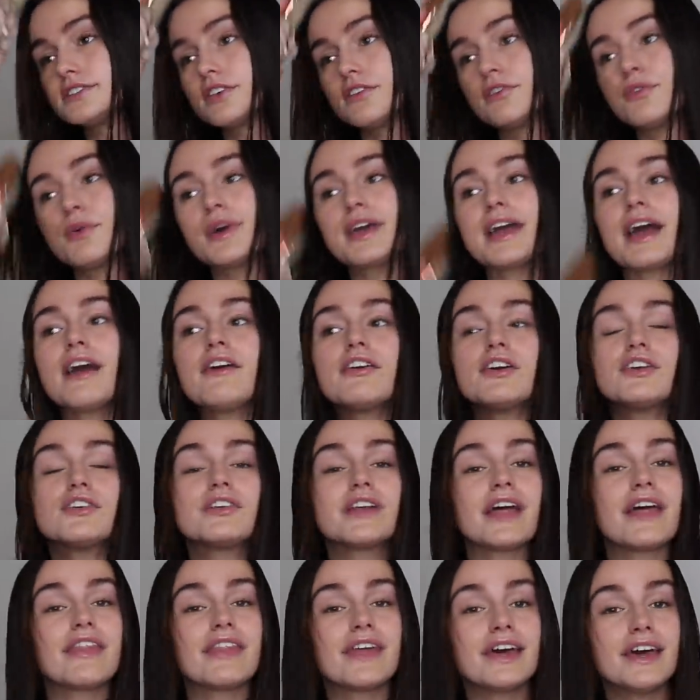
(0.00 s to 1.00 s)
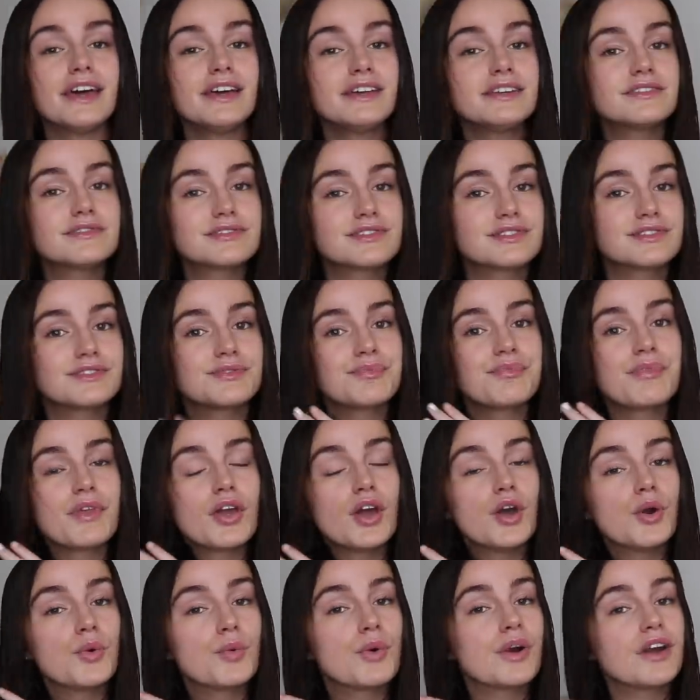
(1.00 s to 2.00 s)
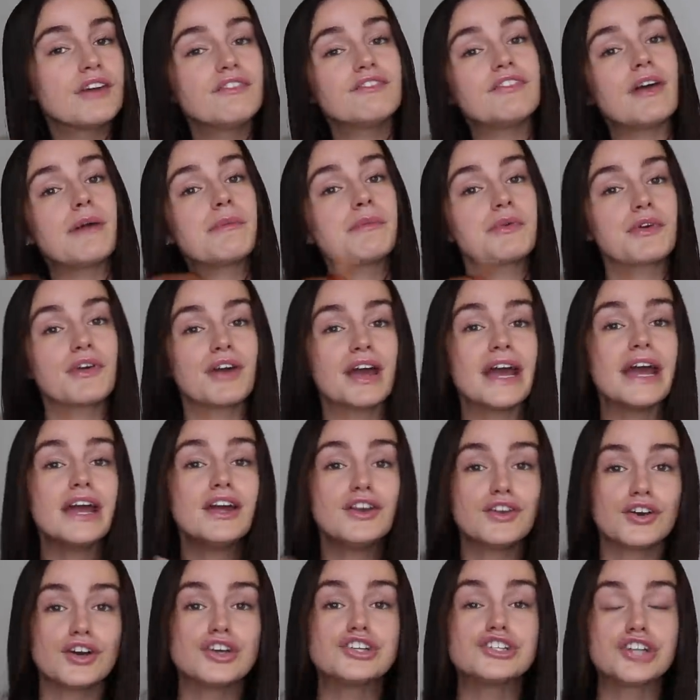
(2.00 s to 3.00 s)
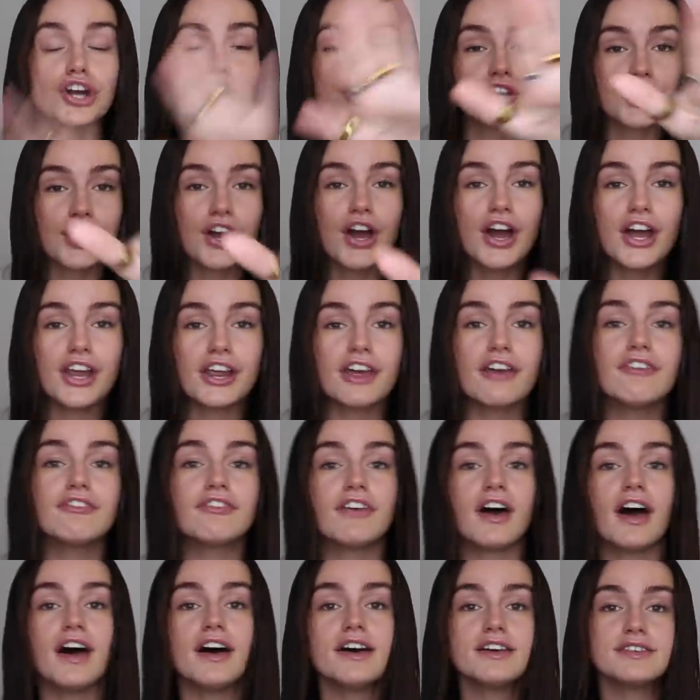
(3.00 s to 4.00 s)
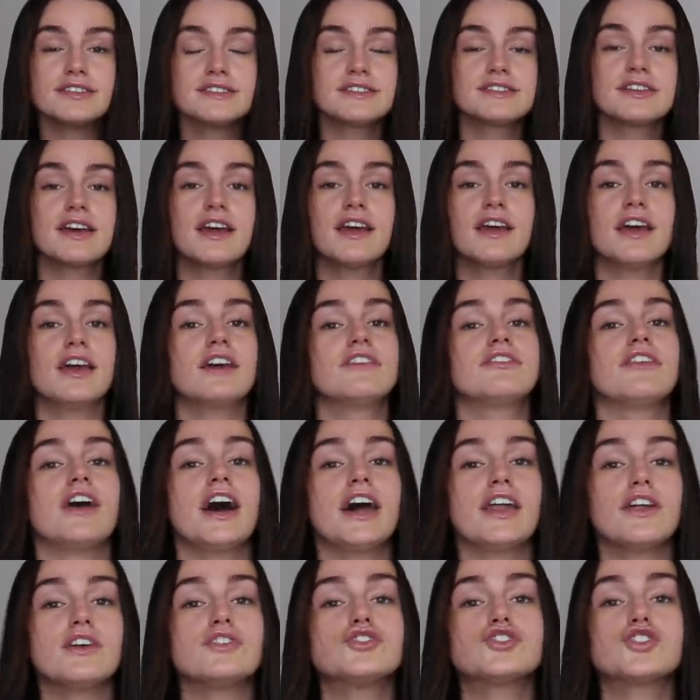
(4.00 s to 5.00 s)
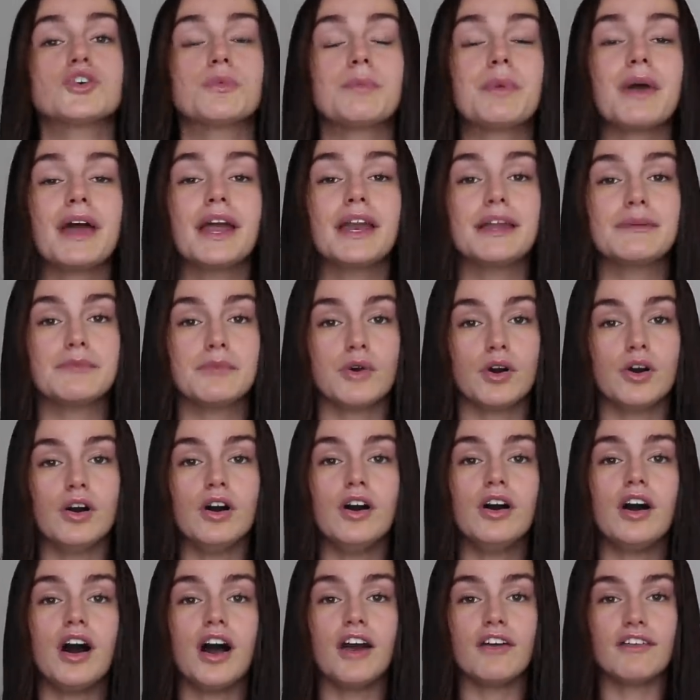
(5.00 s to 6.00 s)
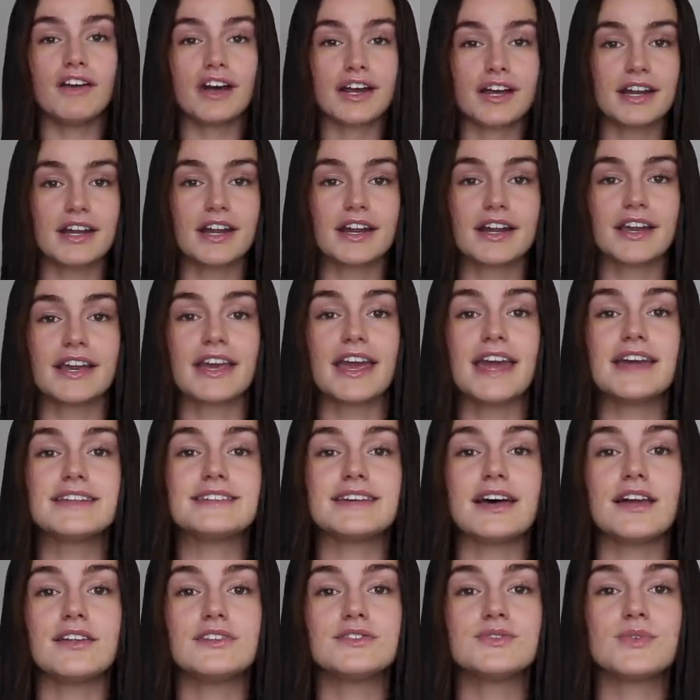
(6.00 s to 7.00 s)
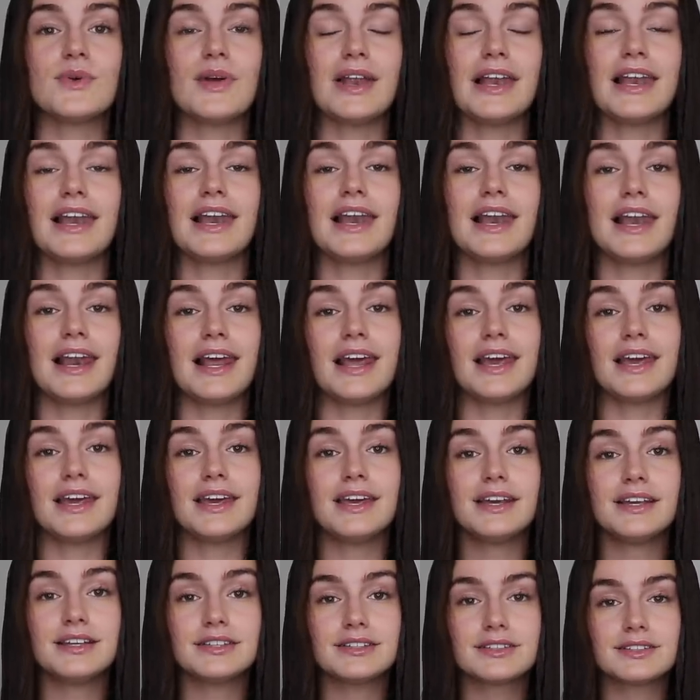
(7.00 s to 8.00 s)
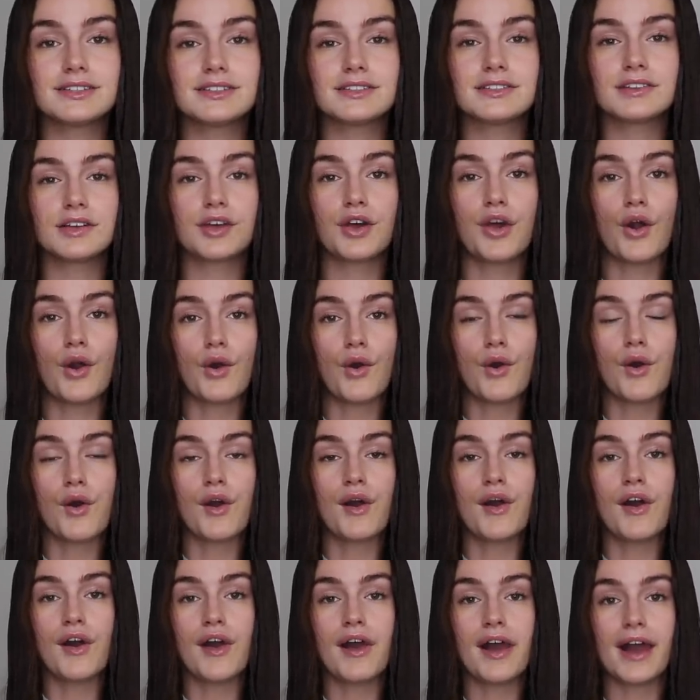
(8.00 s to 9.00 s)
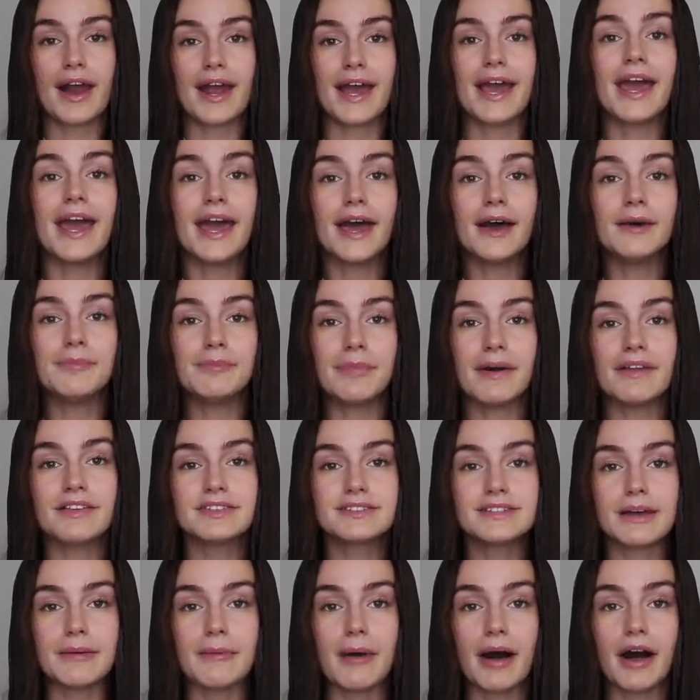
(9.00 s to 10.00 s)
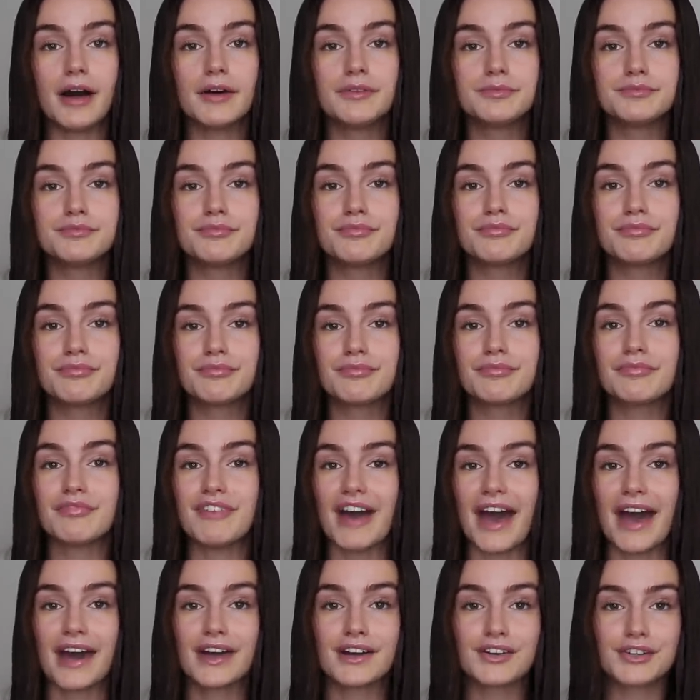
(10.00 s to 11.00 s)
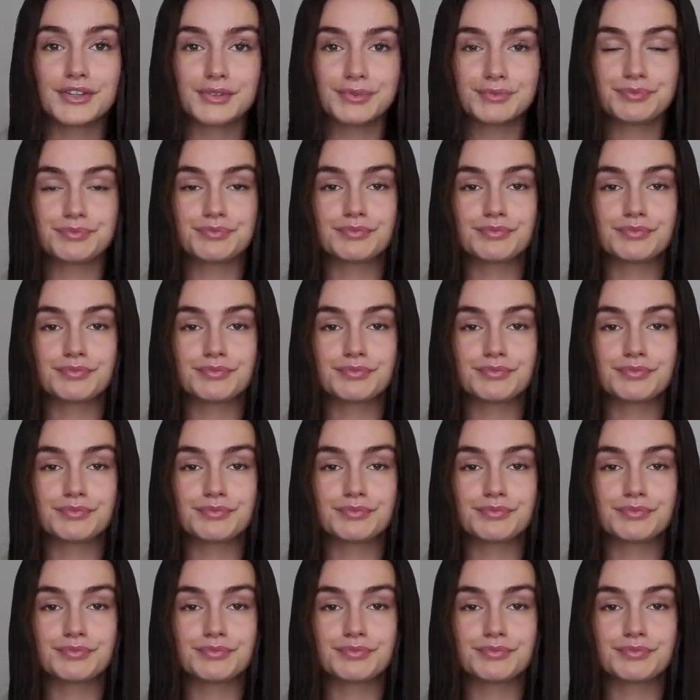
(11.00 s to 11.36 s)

So if we carry on like this, we're in February, no joke, you heard it here first. If I don't drop it anymore, I reckon I can get it down to at least here by the summer. Fact.